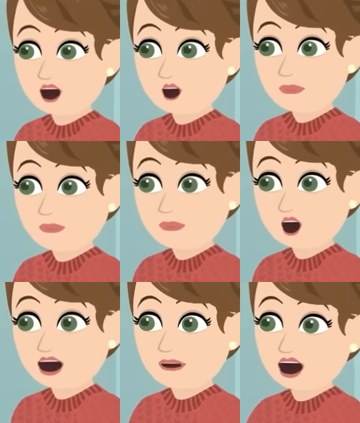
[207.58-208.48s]
yours
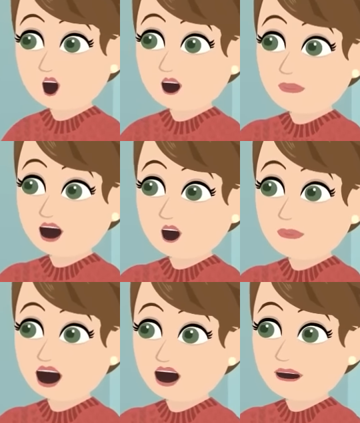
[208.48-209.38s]
and you're saying to each other,
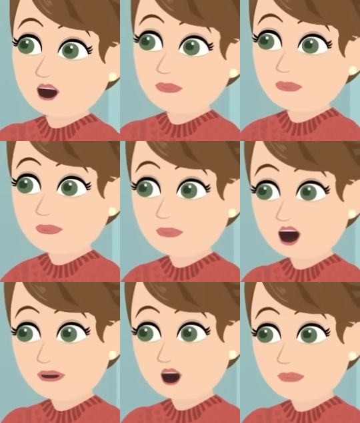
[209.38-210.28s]
stop it,
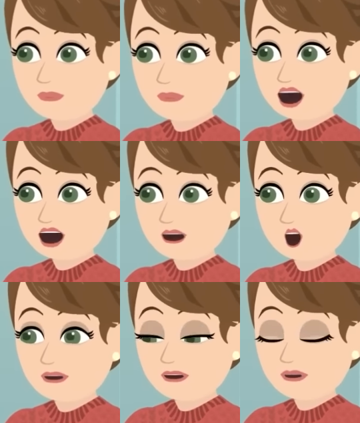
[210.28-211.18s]
stop it, stop it,
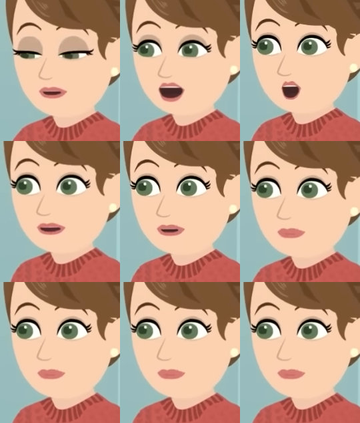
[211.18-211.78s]
stop it.